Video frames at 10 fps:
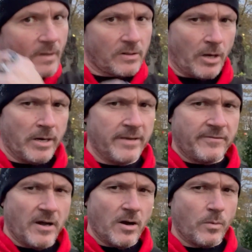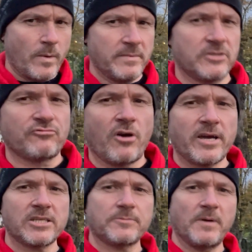not only for women's
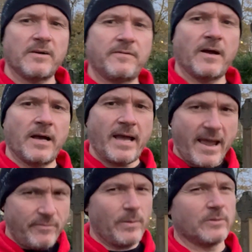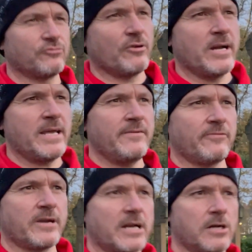rights, but for everyone's really,
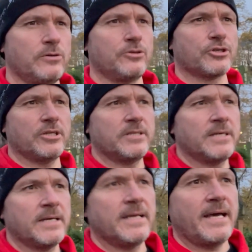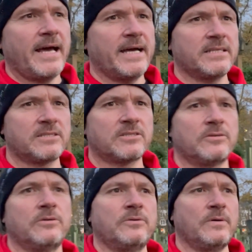for inclusion and
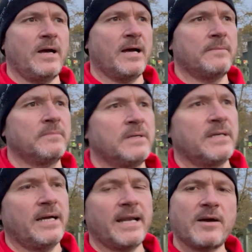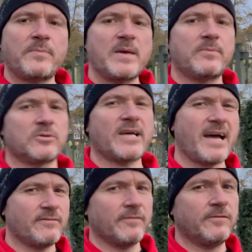to allow people to
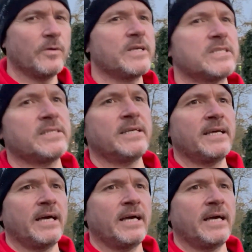have a voice.